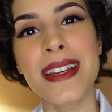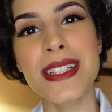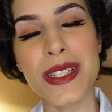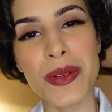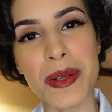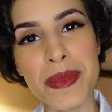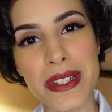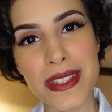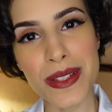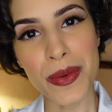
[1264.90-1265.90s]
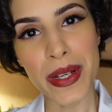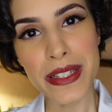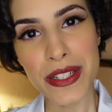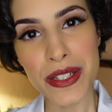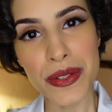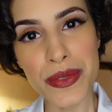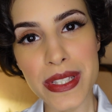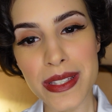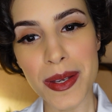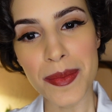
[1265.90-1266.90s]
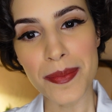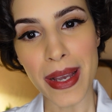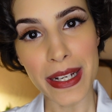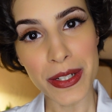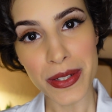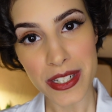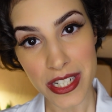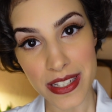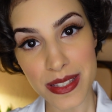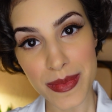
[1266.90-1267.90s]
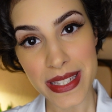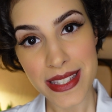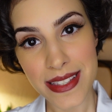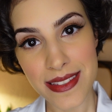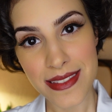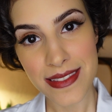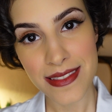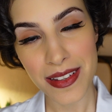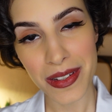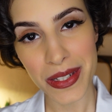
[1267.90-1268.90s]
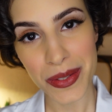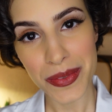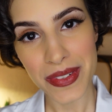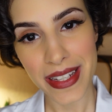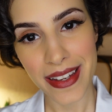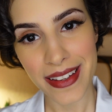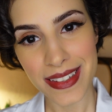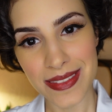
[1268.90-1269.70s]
So I'm just going to do some minor adjustments on you, okay?